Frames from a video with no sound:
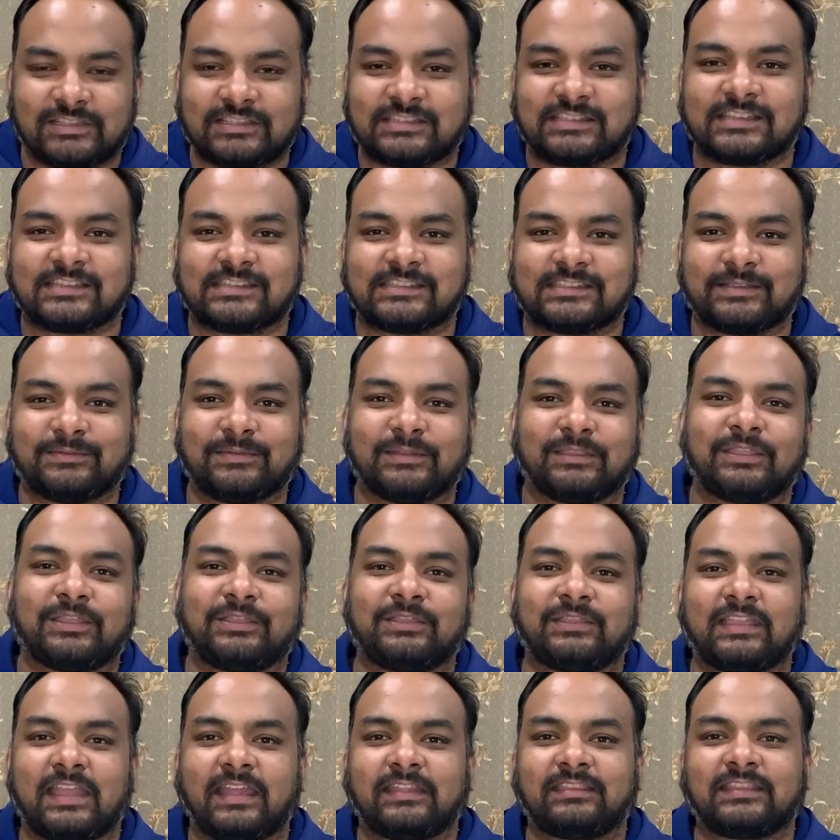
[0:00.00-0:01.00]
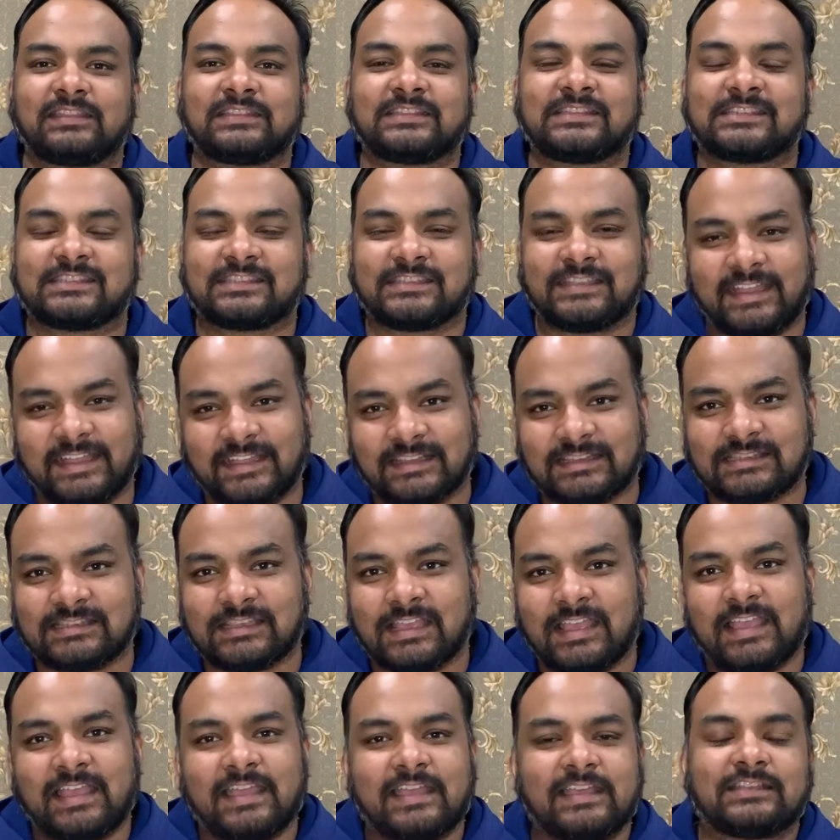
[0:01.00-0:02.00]
system in the United States
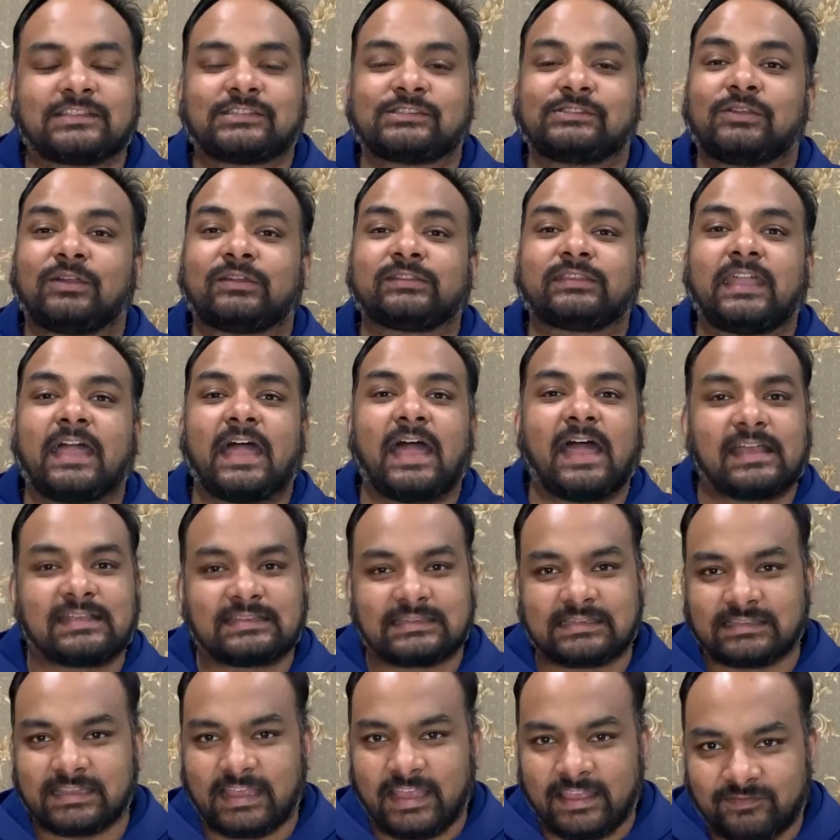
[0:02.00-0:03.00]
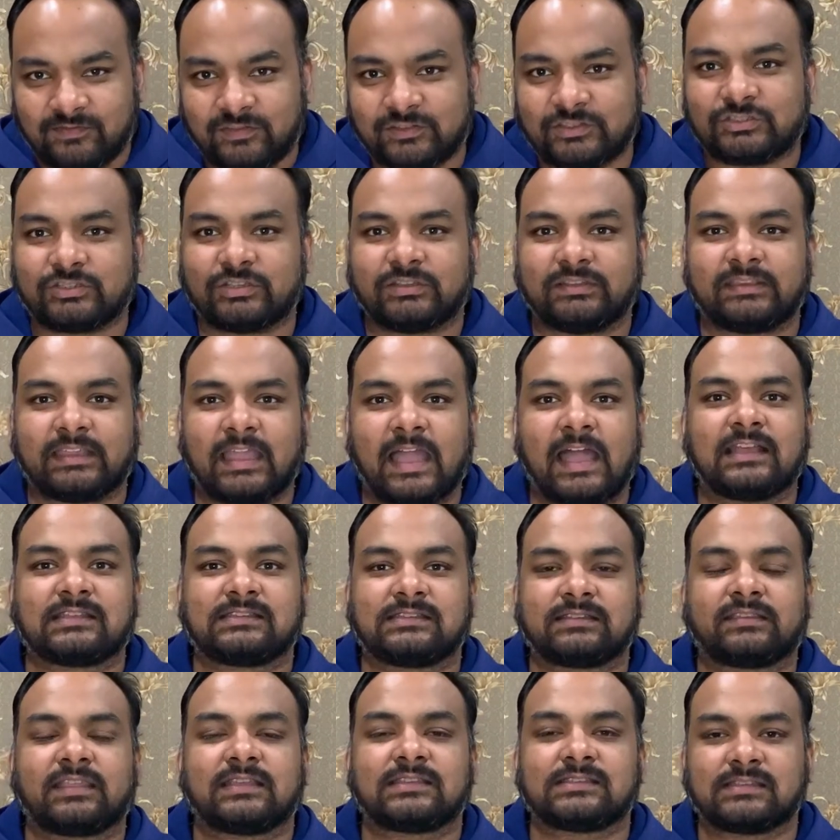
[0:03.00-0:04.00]
is not as efficient as
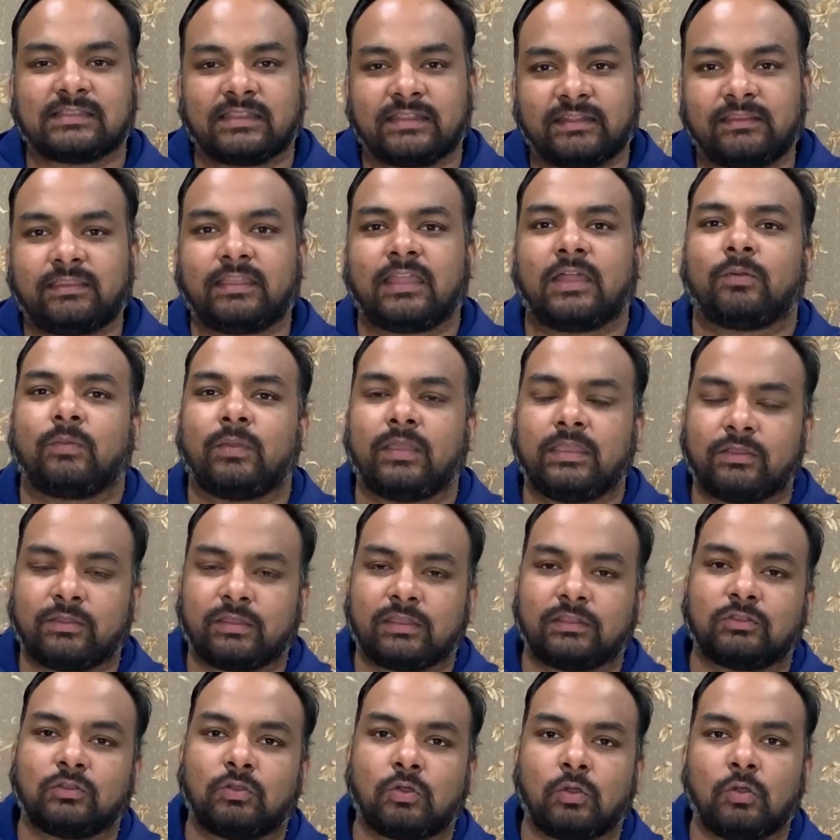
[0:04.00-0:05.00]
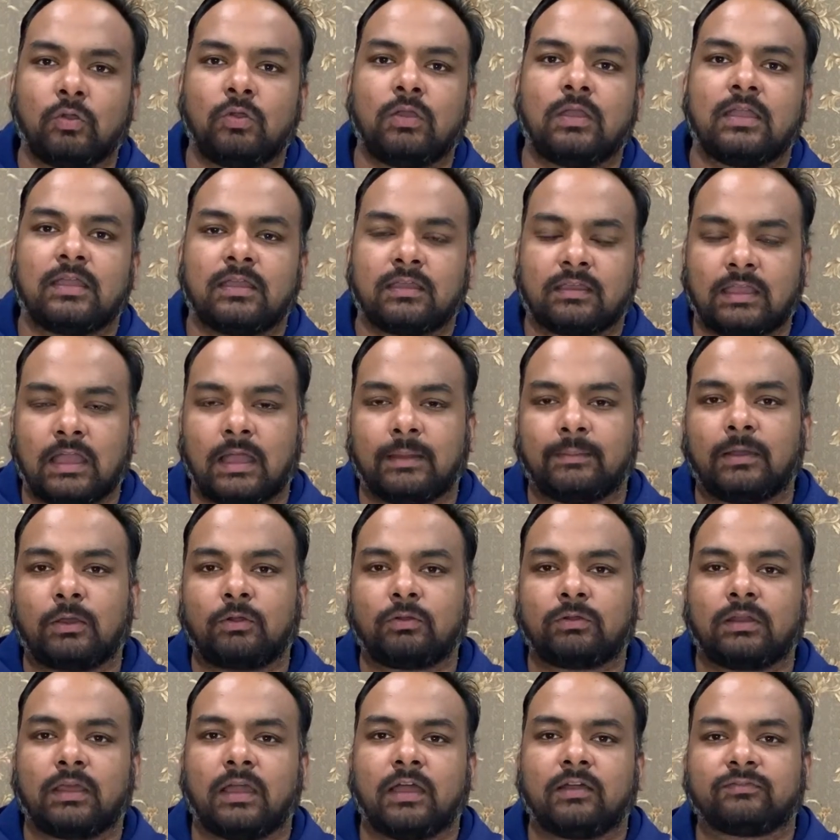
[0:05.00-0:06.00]
it is in India, where you can come
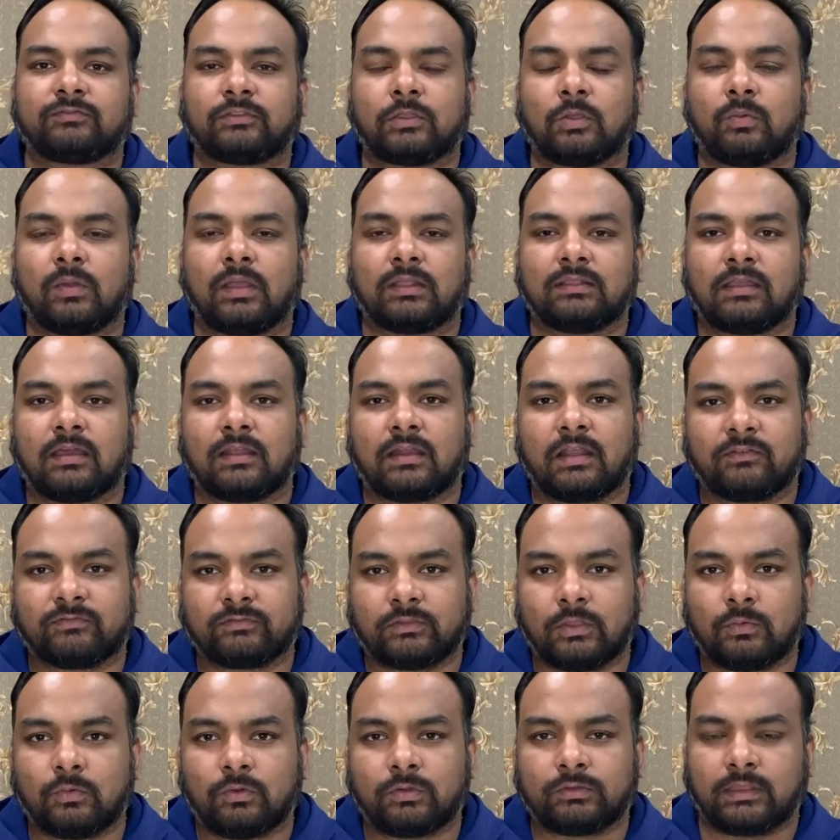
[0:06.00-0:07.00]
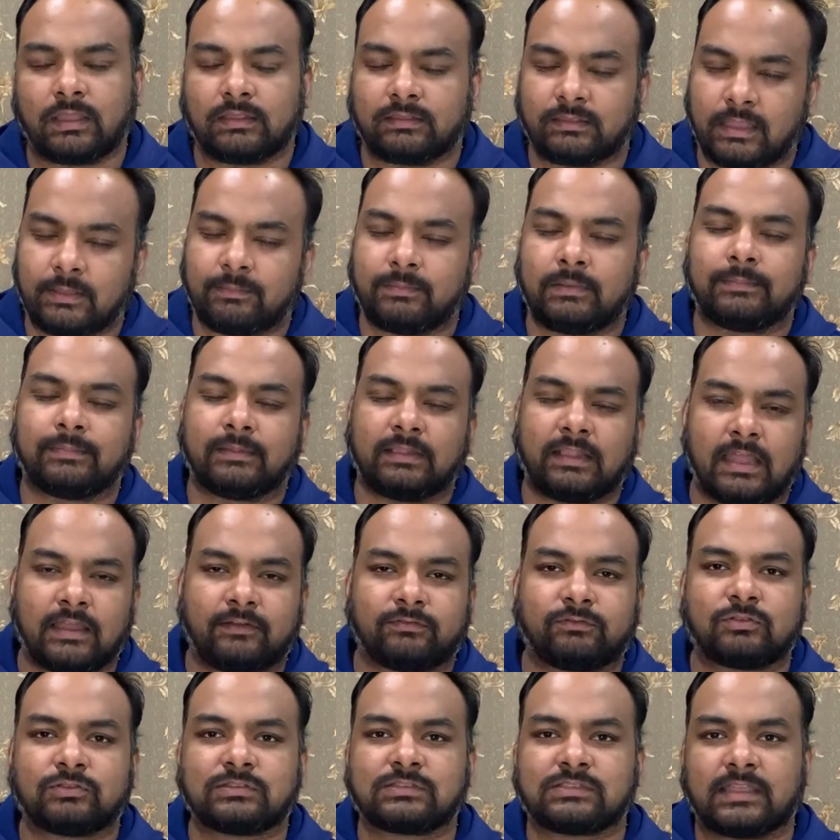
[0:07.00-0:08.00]
out after 1 hour after voting. There, people
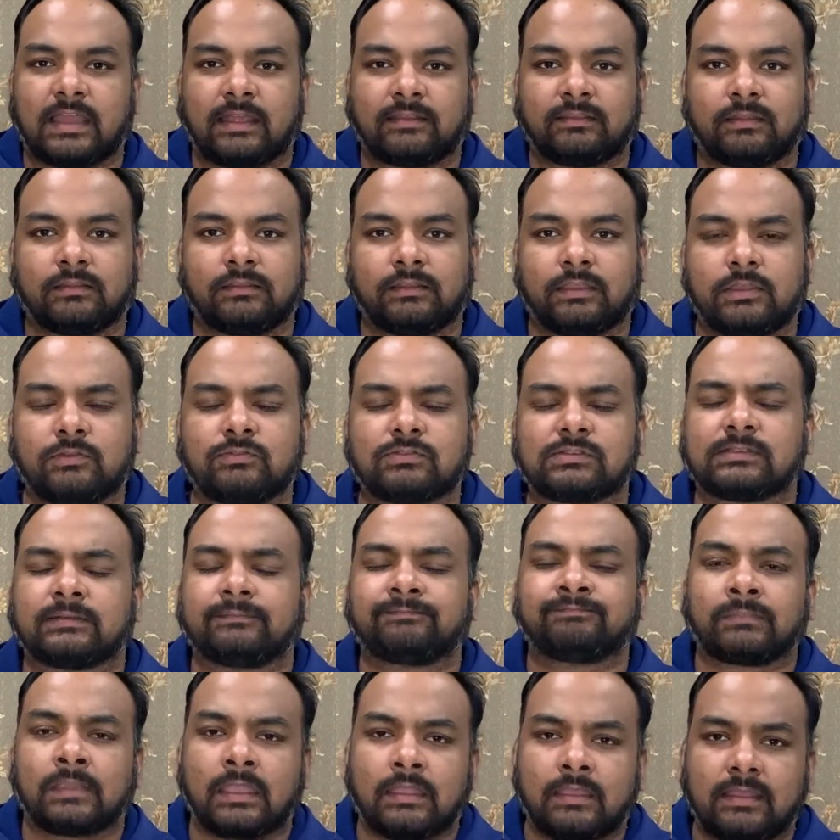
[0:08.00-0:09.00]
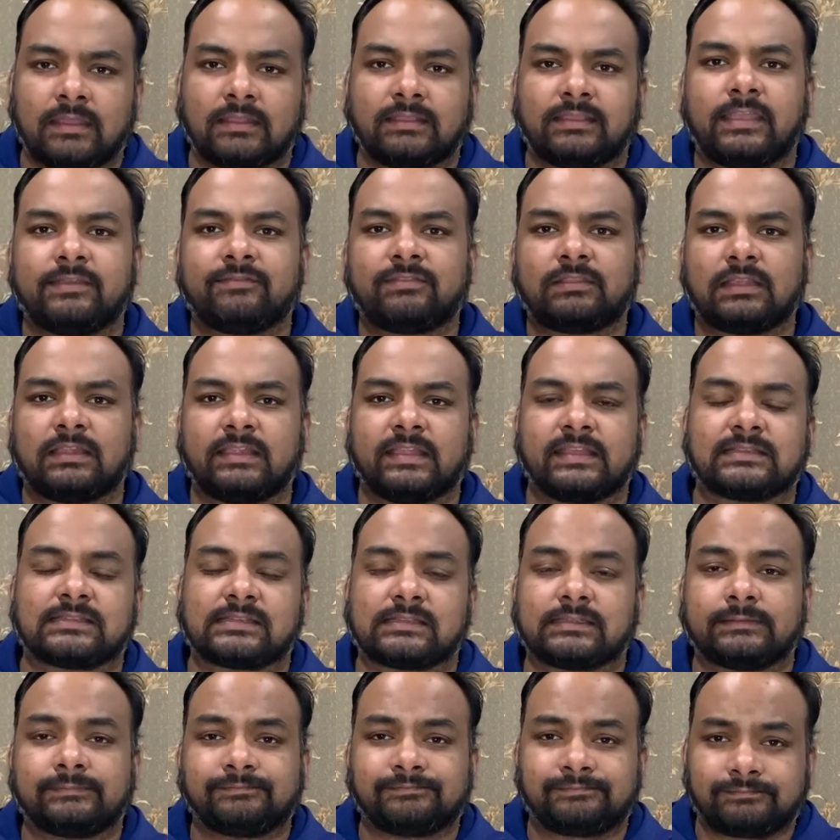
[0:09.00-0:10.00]
have to stand in queues.
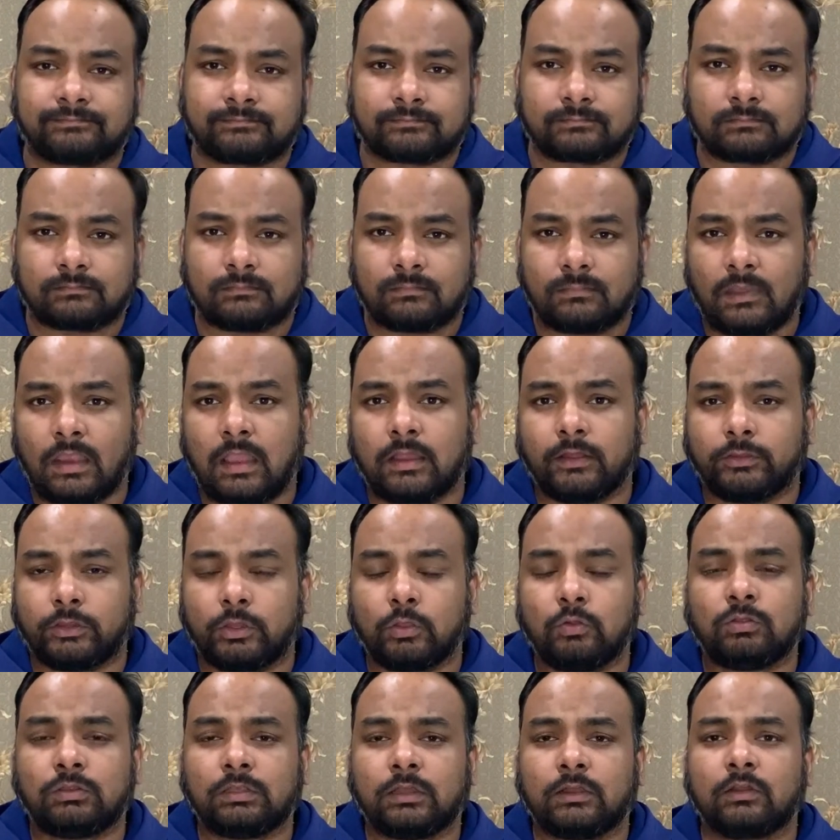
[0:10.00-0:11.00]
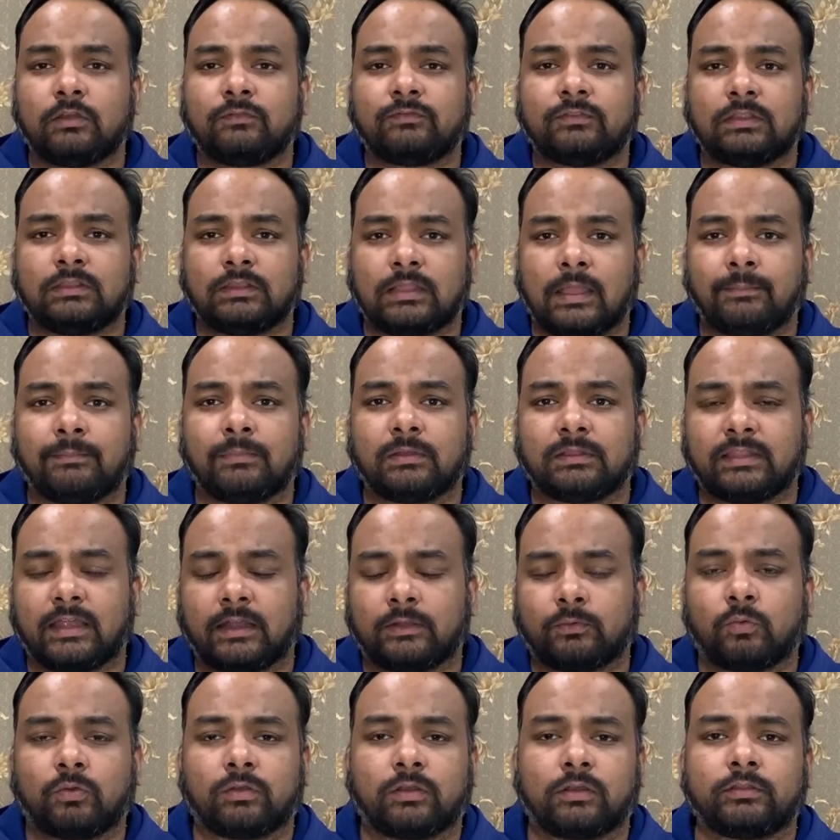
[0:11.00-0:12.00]
Nevertheless, 2/3 of the number
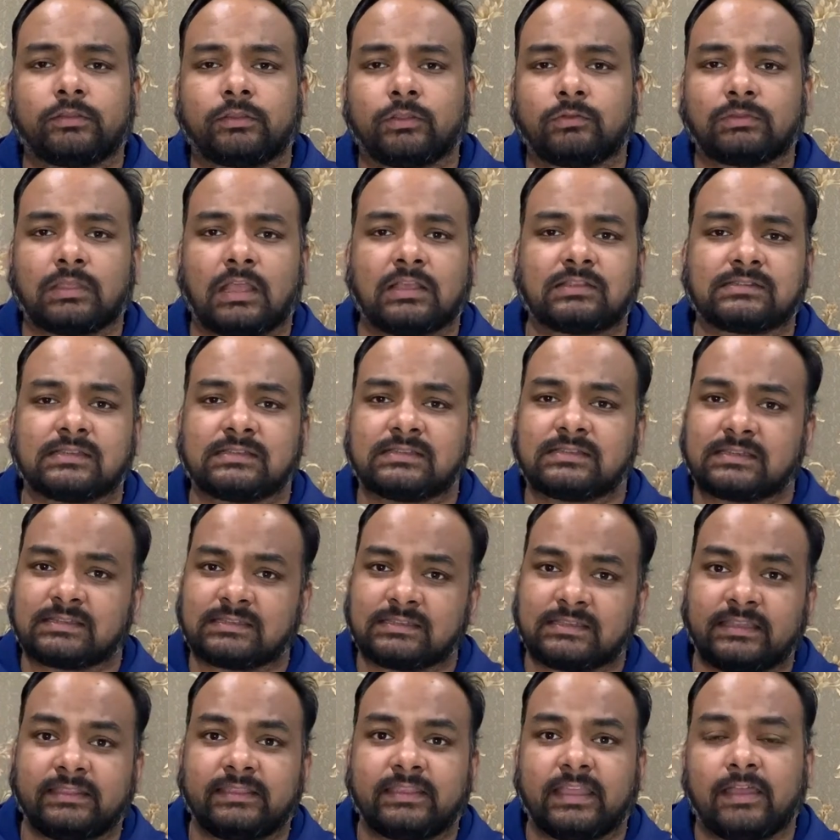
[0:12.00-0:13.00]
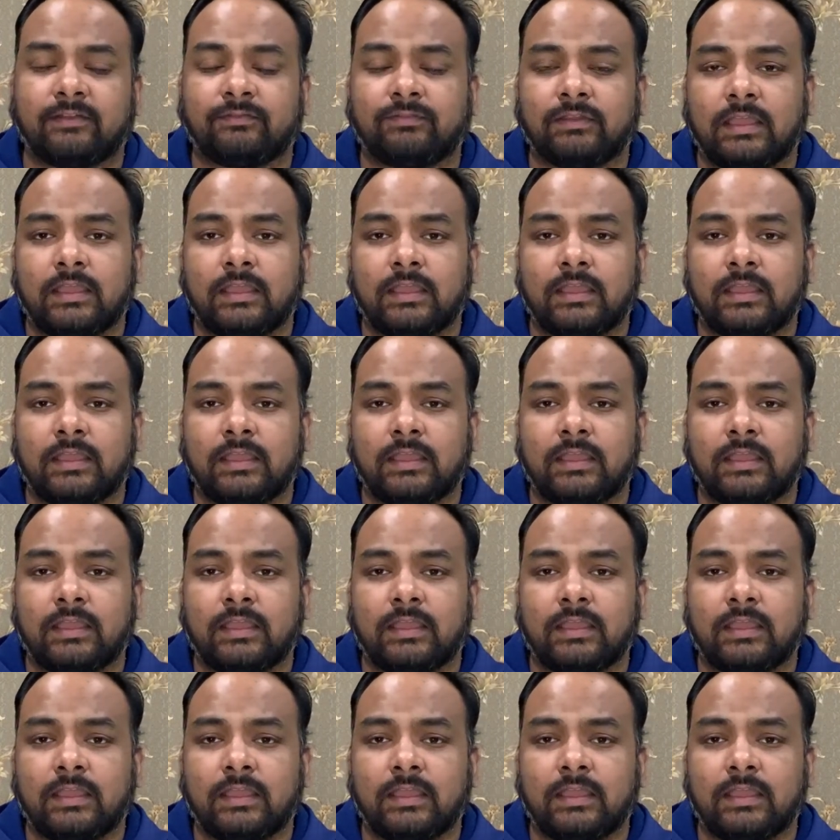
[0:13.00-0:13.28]
that voted in 2016, they have